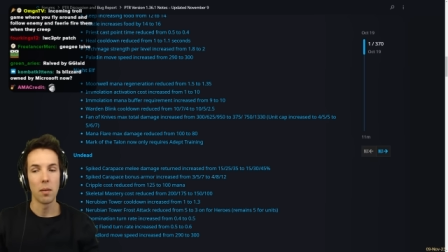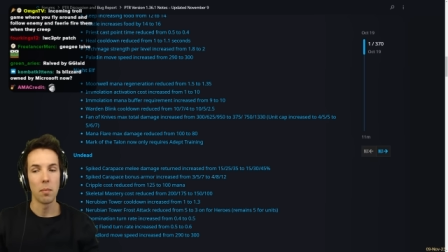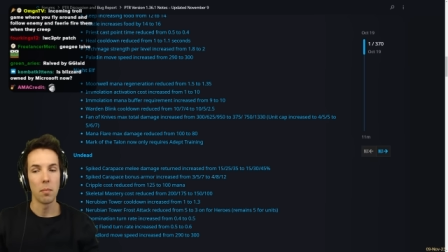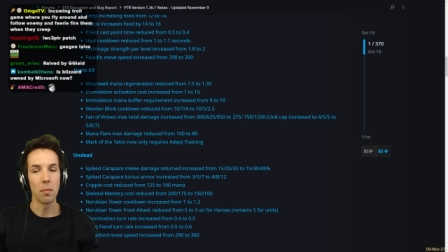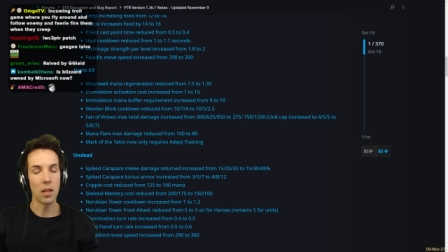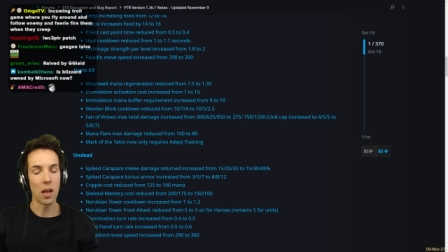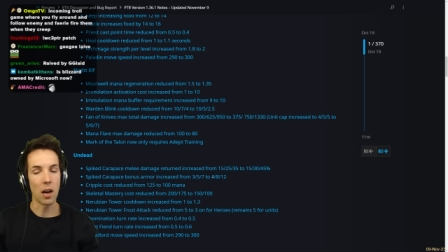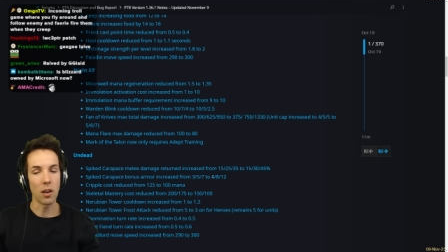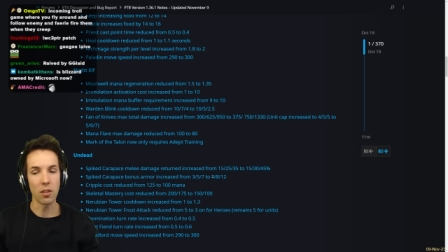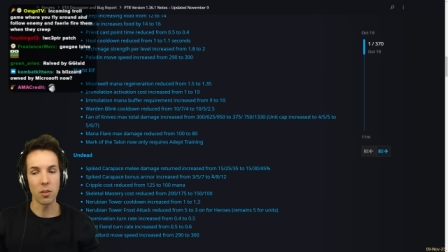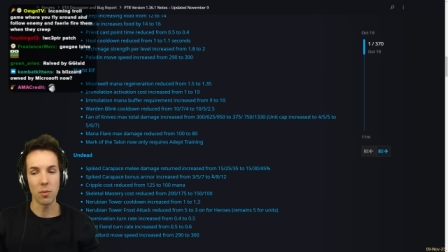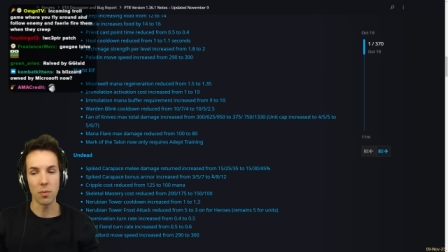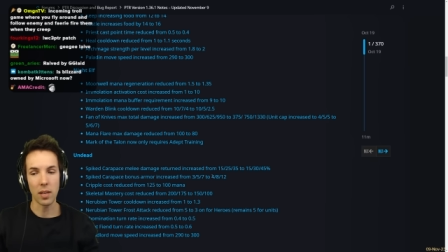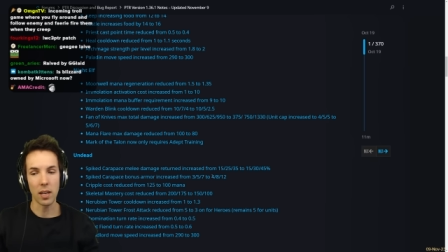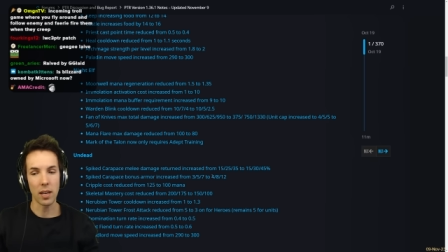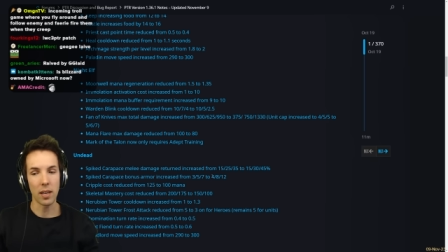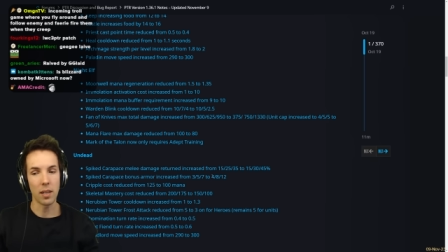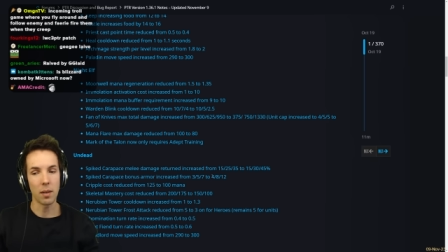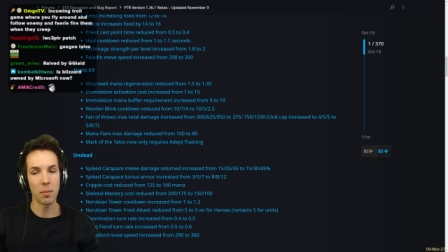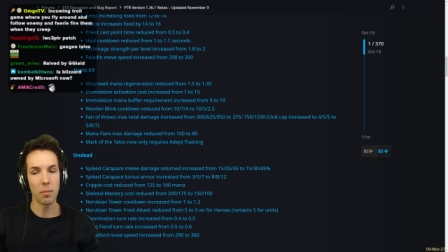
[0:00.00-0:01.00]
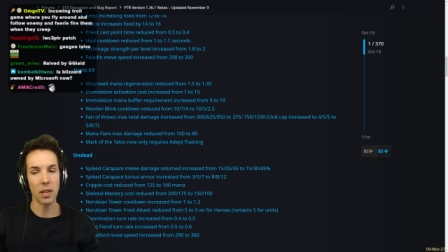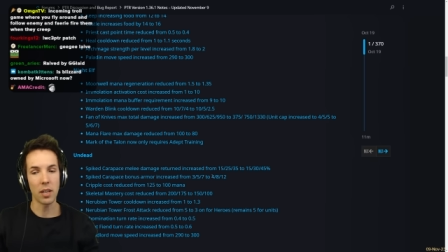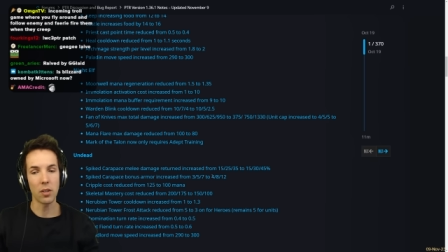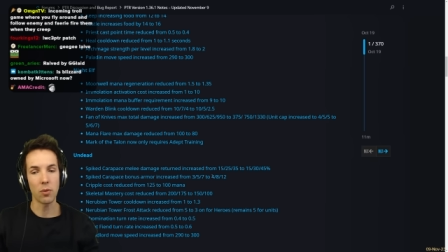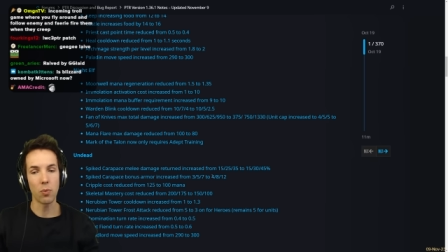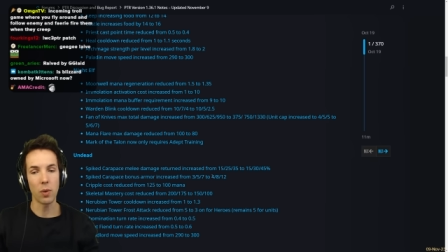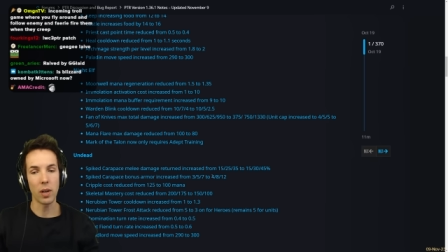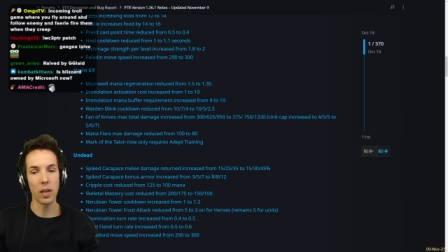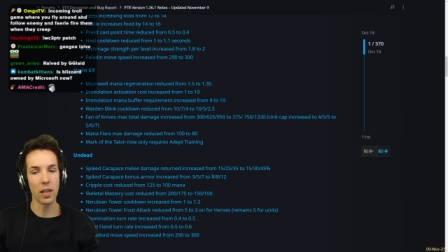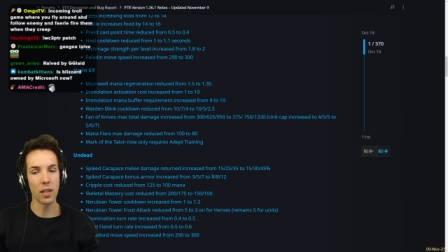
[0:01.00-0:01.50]
but ultimately the
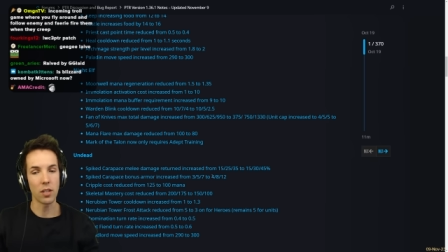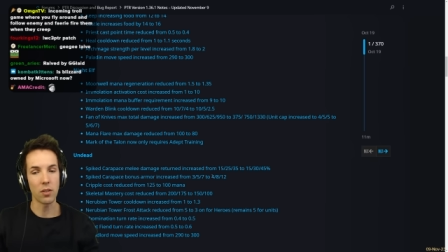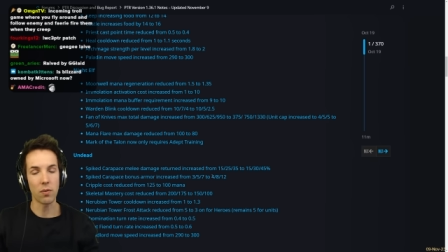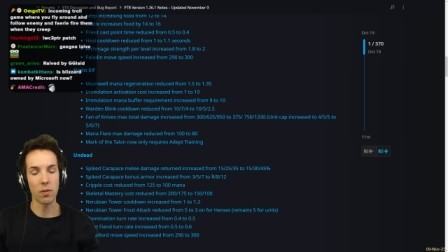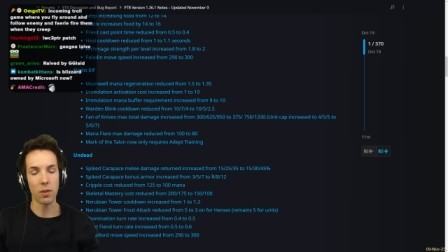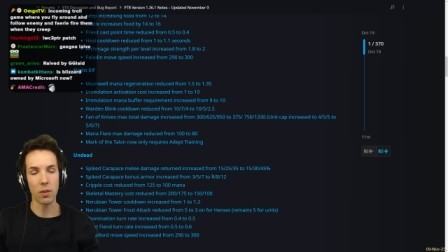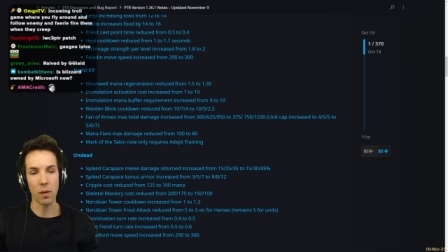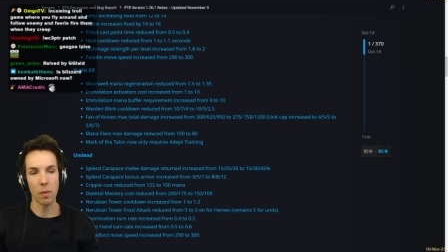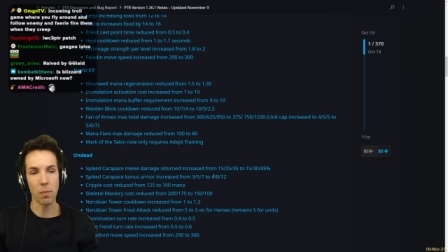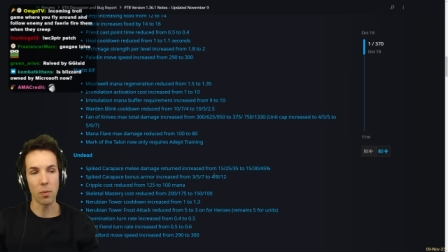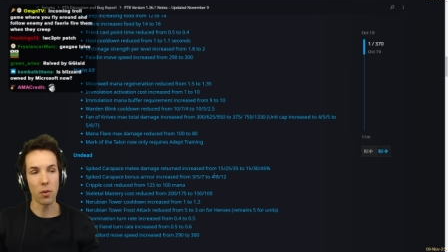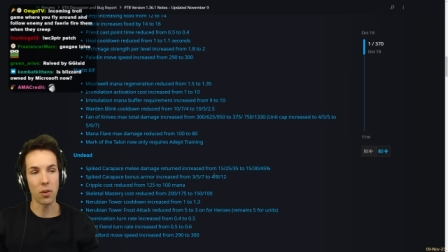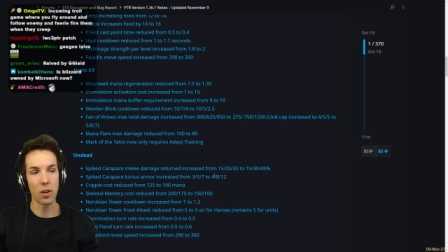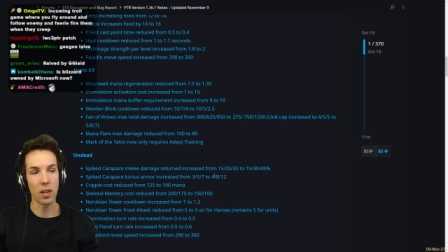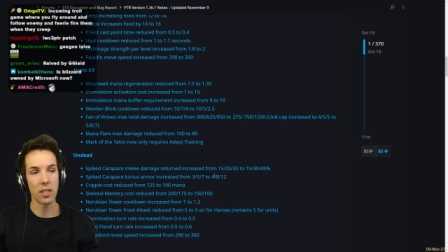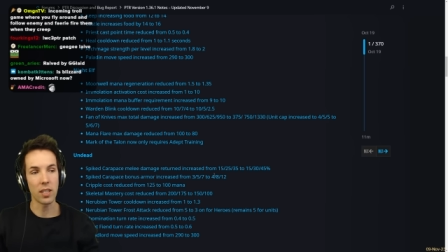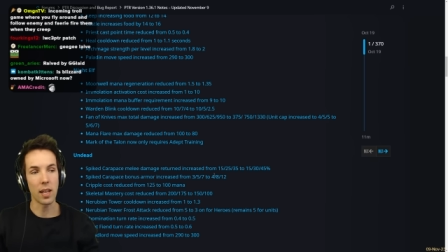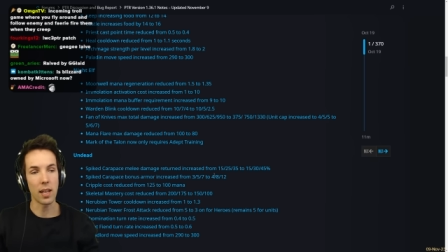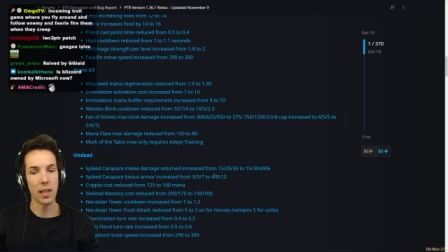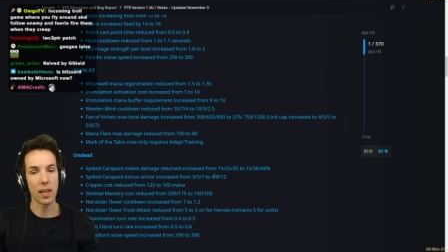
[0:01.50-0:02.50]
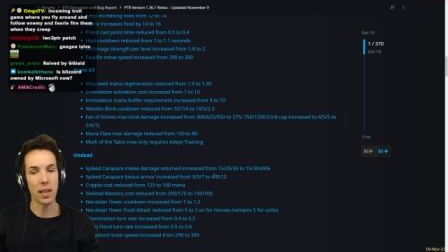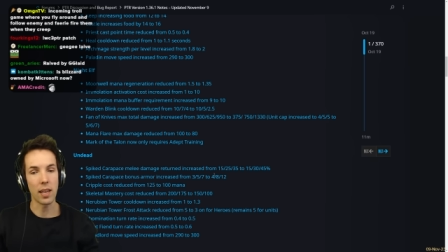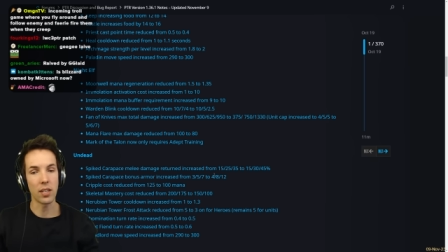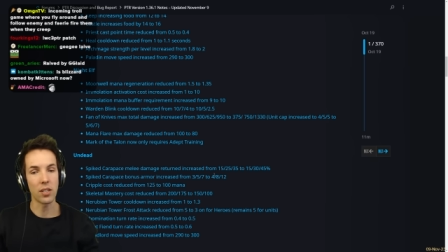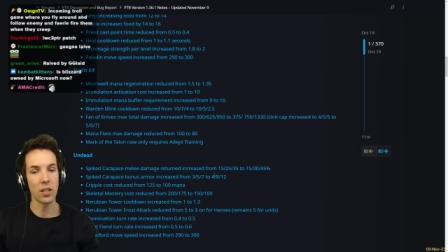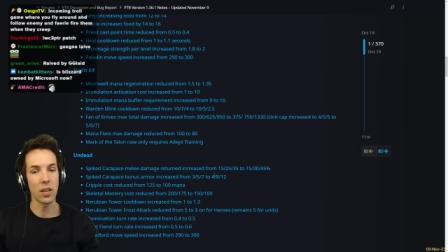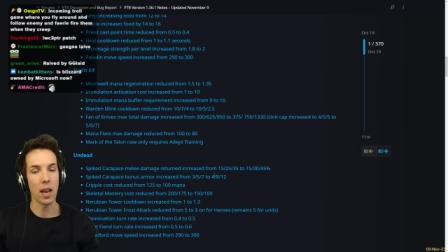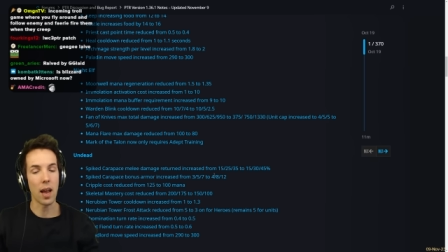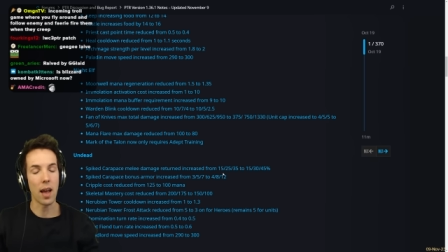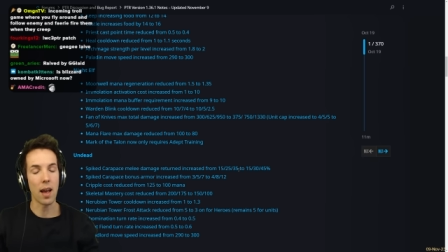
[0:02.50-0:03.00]
biggest weakness for Cryptlord is that he
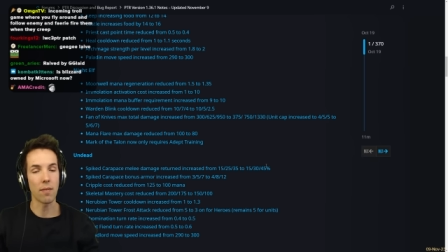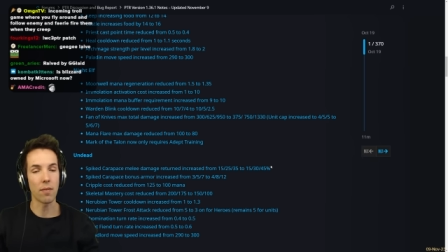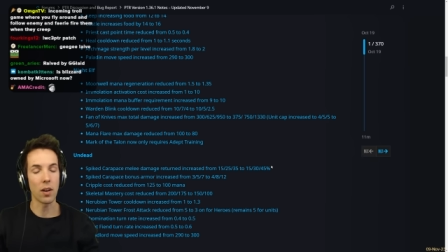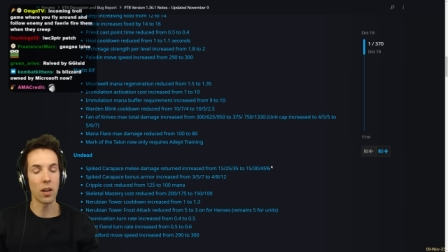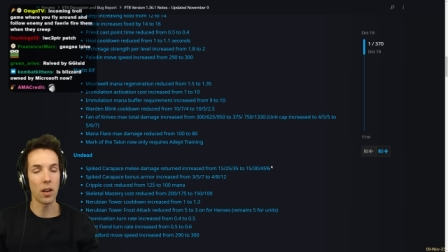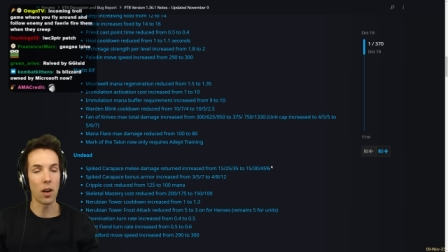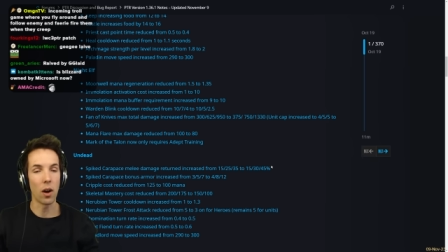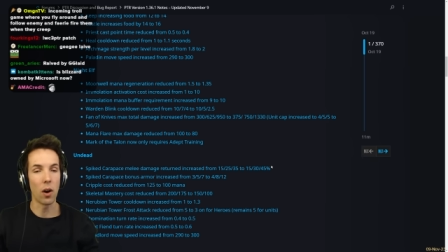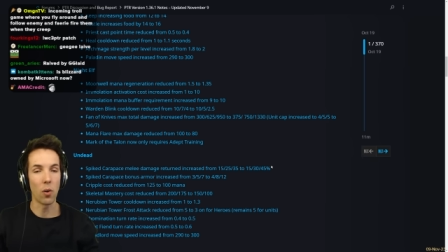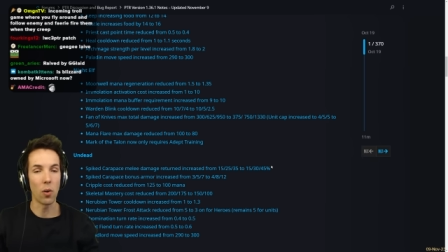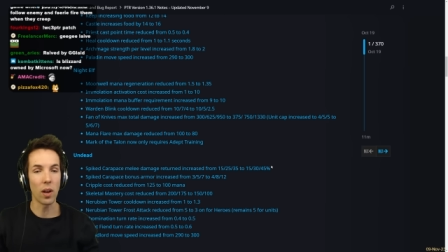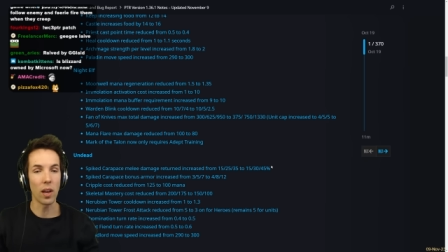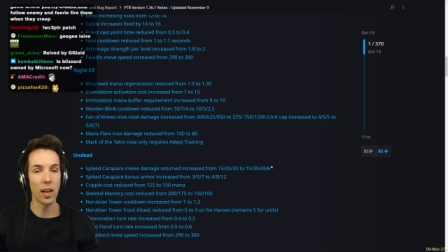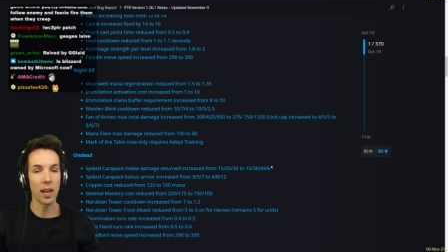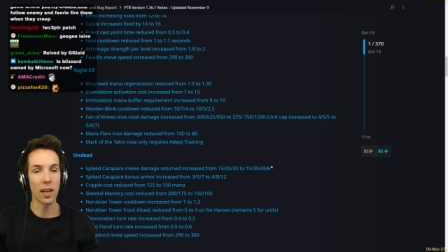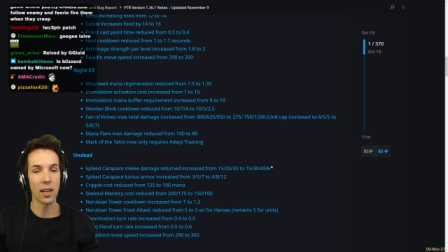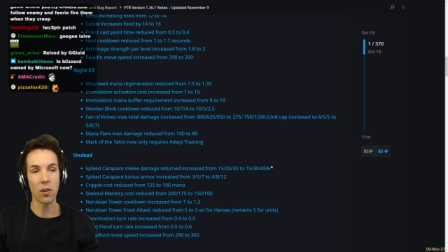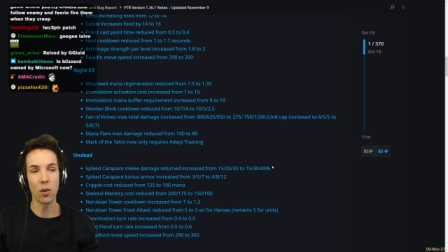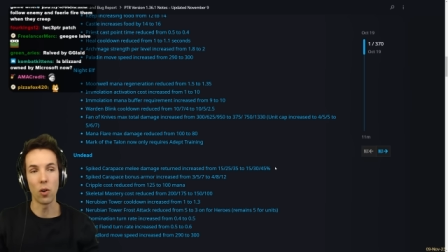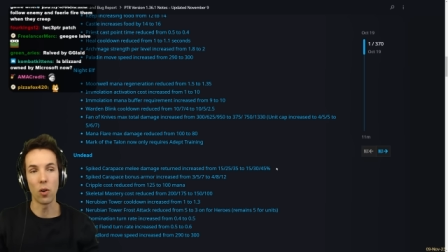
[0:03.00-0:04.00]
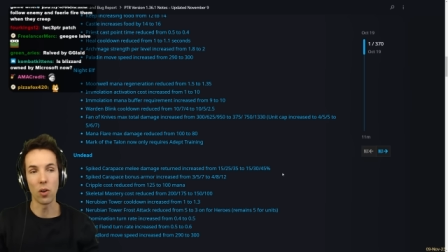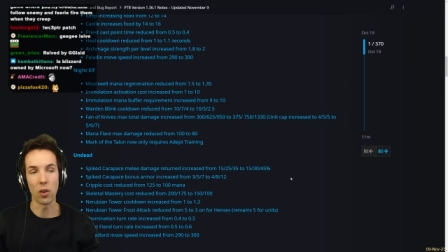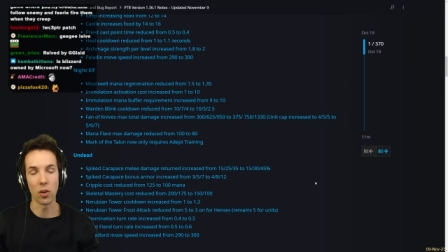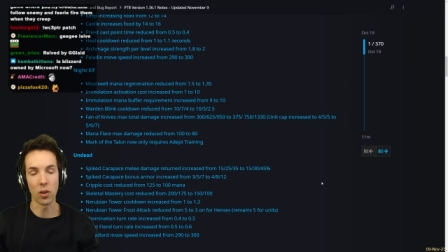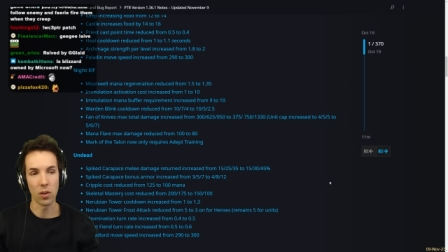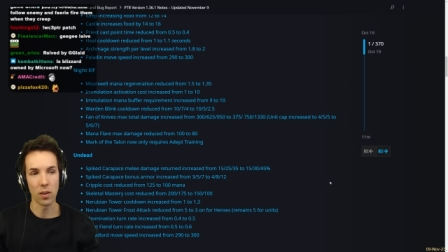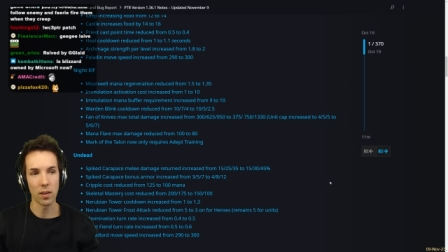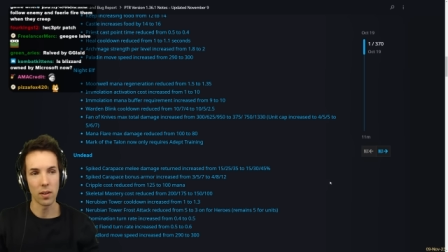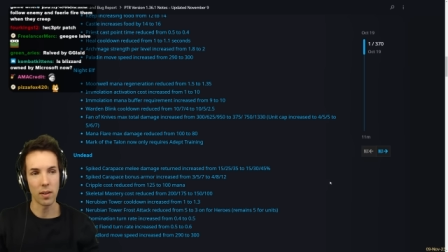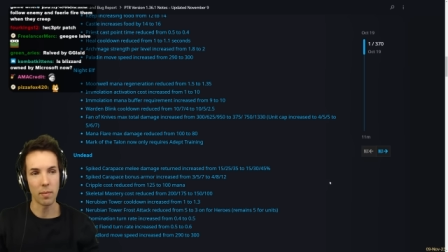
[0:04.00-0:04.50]
doesn't have Unholy and
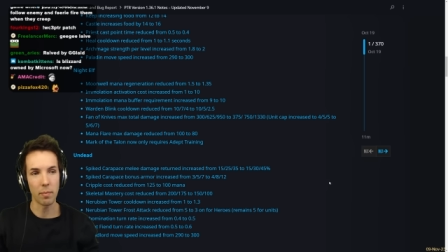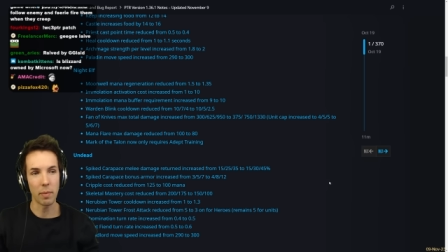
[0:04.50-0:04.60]
Coil.